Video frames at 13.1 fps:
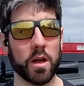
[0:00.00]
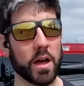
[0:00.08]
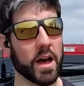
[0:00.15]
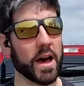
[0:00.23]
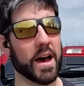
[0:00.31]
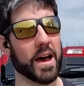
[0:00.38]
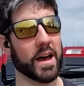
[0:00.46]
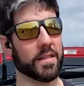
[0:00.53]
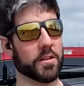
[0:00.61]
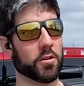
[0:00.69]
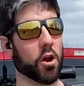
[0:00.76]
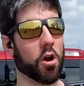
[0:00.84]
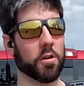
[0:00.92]
Uh,
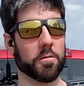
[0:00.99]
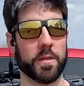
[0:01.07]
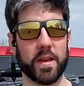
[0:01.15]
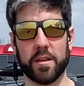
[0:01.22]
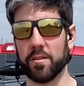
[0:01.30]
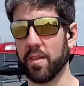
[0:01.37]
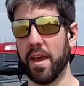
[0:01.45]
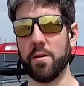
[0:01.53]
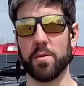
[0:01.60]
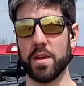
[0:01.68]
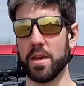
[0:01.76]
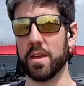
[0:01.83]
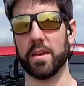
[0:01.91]
there are things that
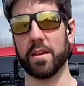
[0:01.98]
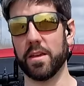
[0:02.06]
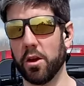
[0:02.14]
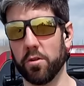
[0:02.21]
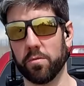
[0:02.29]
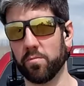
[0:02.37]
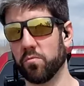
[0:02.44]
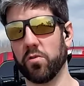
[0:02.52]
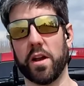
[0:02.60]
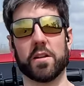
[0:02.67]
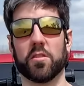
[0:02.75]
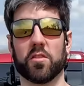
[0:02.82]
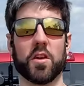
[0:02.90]
we, you know, try
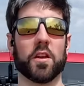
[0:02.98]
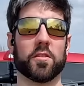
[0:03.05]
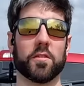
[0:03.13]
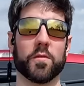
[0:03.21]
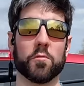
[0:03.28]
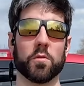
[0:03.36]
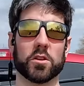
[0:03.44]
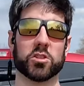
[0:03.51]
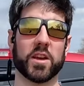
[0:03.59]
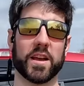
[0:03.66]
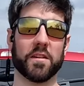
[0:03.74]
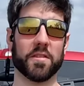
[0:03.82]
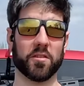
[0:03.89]
to discuss. If you want to
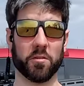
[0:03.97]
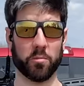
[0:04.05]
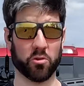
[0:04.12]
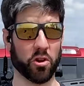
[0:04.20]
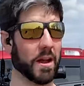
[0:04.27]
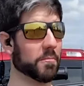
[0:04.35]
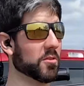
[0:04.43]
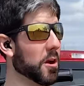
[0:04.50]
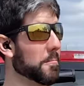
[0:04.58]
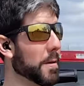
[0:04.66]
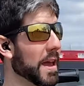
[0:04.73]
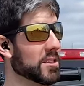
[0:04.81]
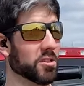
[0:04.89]
check out the
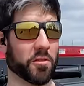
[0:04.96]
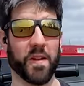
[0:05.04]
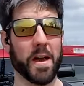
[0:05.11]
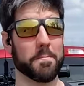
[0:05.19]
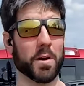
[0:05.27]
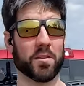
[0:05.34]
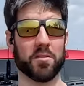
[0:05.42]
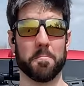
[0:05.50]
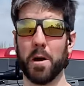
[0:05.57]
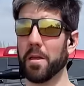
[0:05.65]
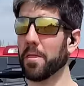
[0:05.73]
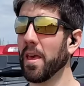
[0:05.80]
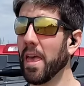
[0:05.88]
SubscribeStar page, it's five bucks a
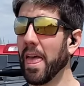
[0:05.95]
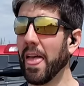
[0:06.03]
month.